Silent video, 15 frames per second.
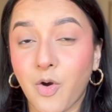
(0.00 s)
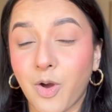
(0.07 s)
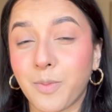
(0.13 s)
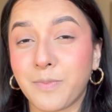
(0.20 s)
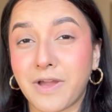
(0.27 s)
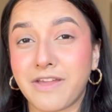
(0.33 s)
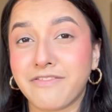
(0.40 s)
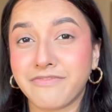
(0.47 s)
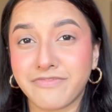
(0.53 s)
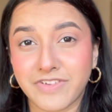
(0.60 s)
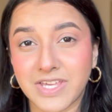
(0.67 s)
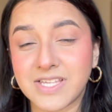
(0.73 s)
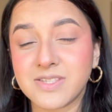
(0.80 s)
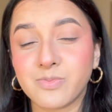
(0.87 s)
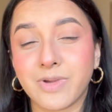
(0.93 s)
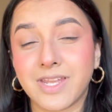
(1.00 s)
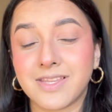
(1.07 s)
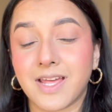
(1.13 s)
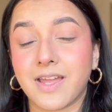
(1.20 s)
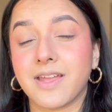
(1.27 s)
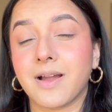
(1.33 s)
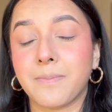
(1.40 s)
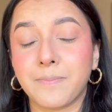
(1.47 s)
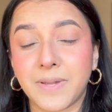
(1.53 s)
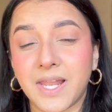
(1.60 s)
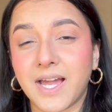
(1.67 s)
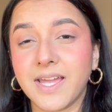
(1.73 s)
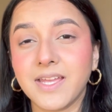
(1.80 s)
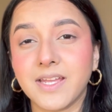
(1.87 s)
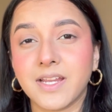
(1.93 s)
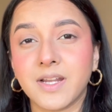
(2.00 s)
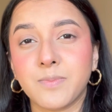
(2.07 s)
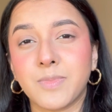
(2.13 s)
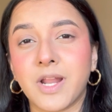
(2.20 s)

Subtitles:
on my face when I apply it,